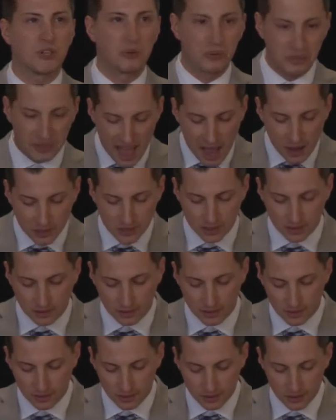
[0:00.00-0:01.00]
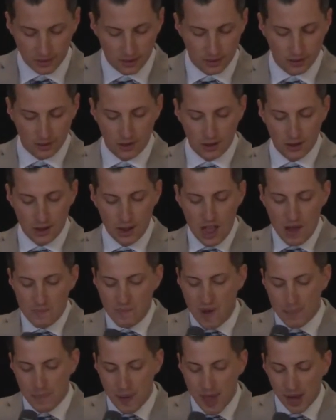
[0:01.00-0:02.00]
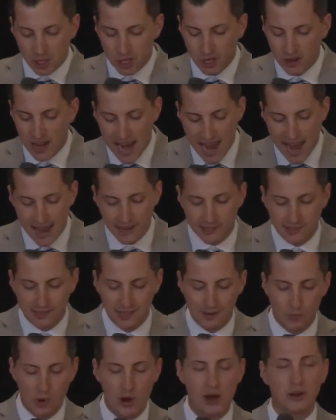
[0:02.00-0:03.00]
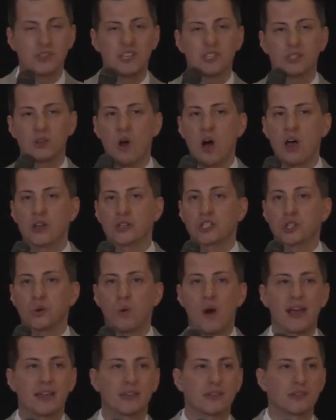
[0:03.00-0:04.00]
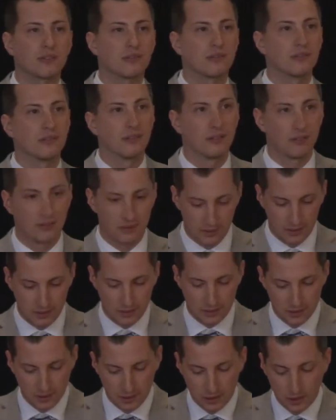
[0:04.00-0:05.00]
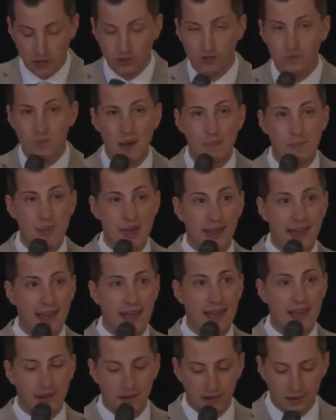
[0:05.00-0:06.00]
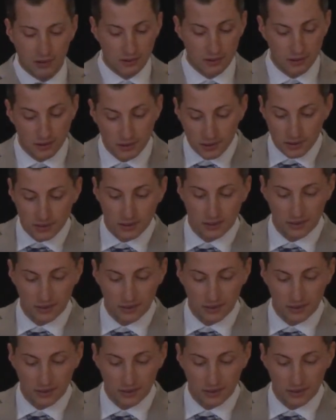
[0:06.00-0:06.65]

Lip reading: 2000. My picture hangs somewhere in these halls twice. Look for my big head.